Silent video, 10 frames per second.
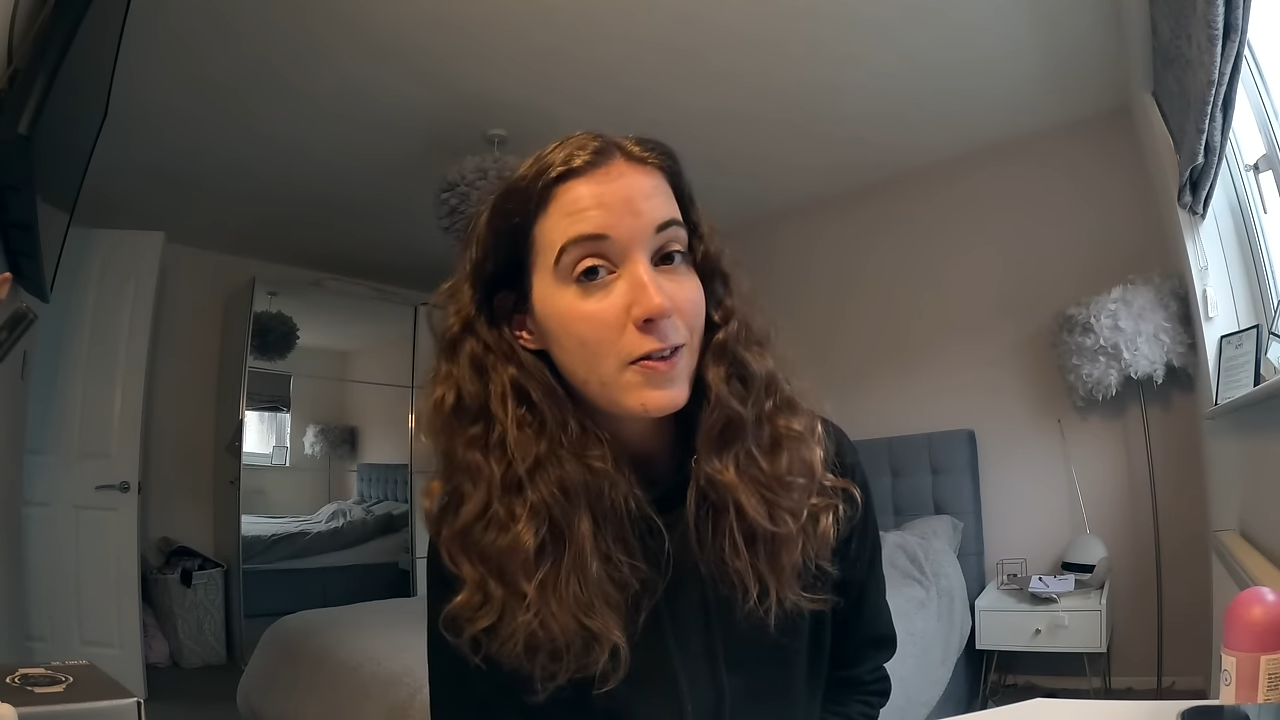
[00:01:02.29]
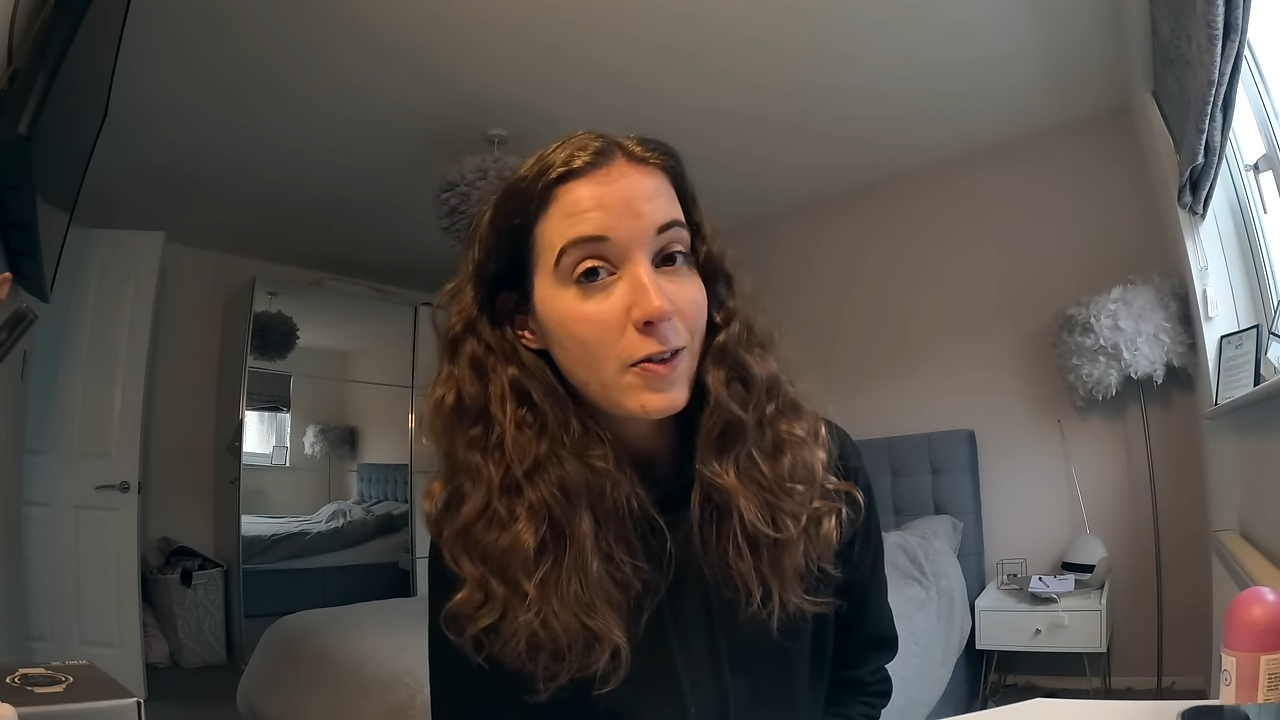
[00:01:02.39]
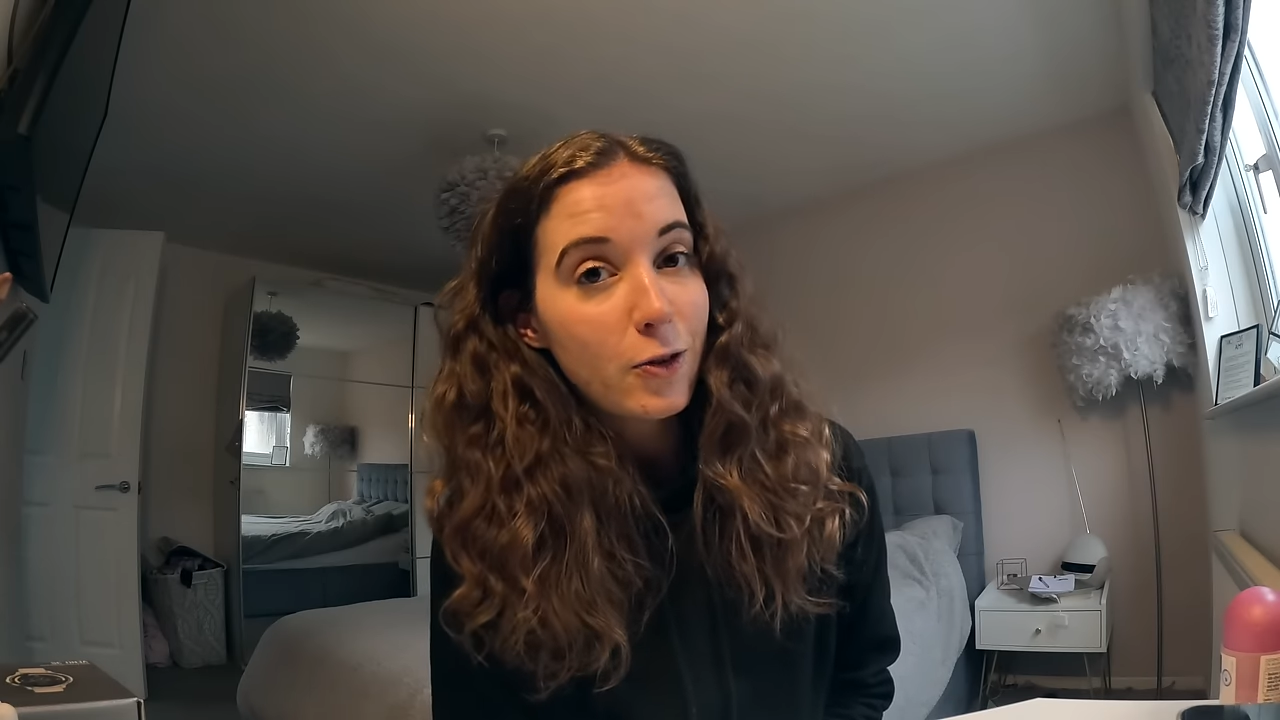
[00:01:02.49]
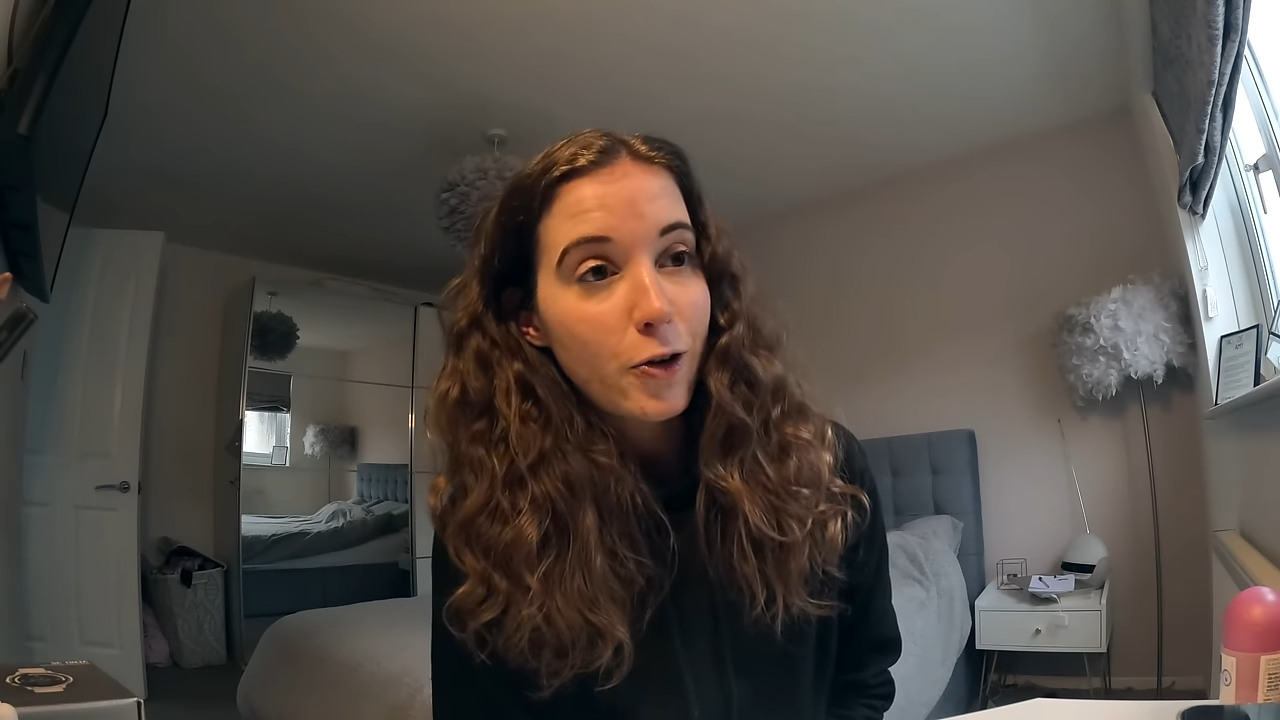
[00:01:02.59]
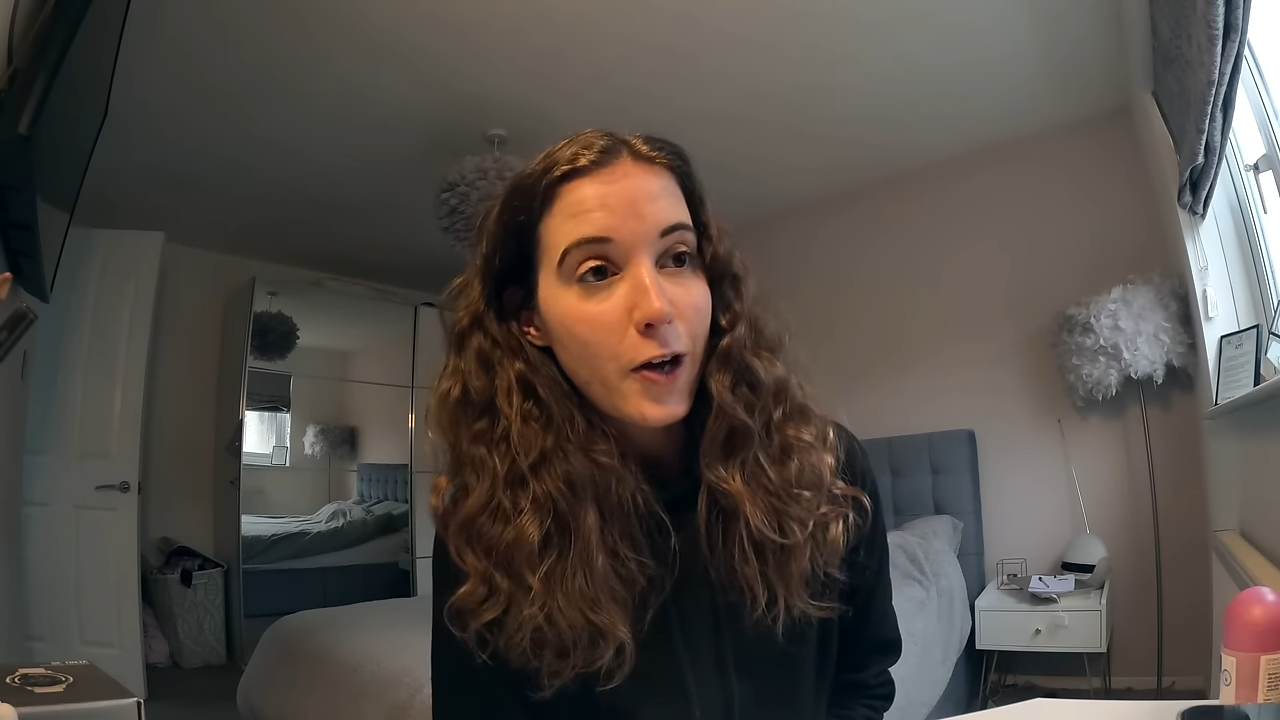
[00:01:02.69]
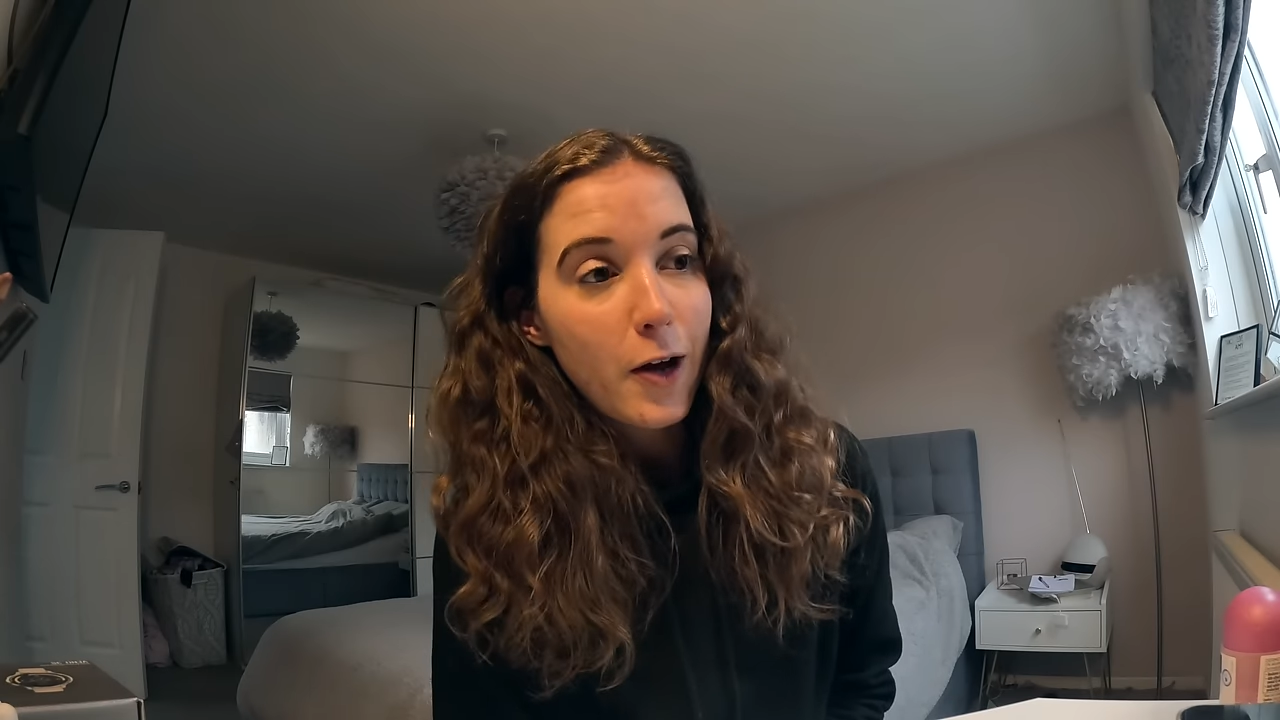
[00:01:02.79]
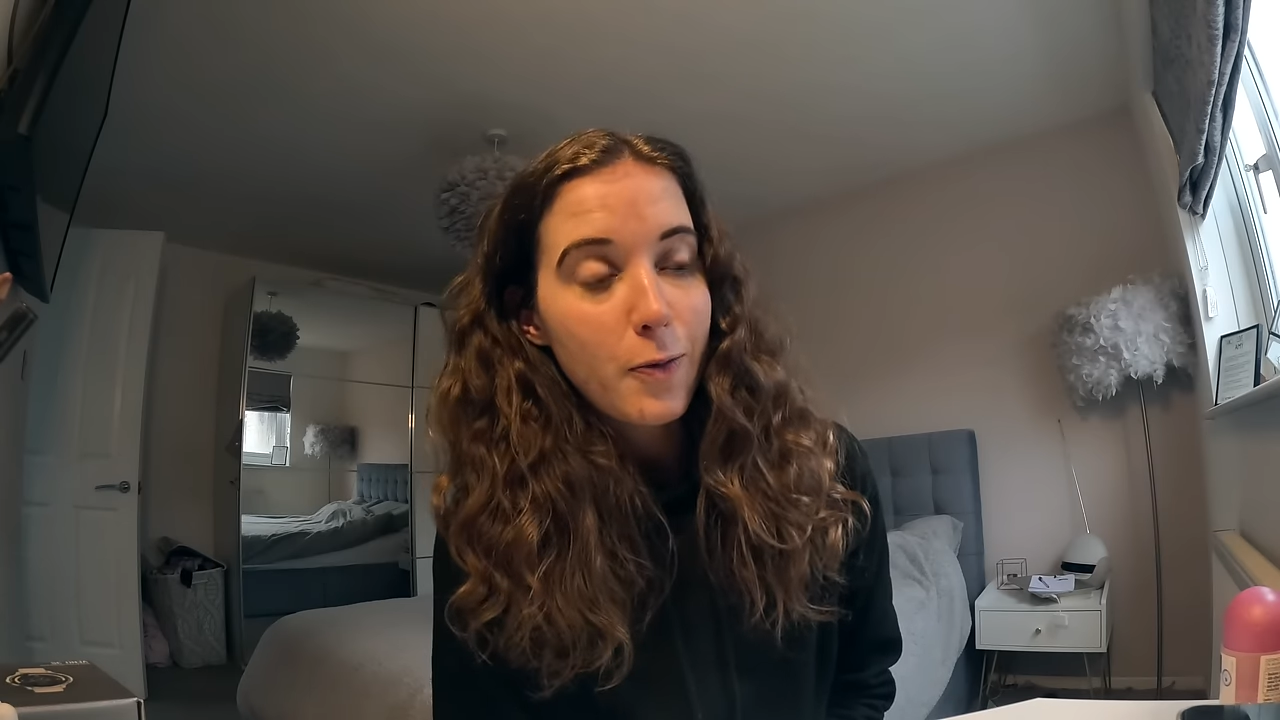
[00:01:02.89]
disorder,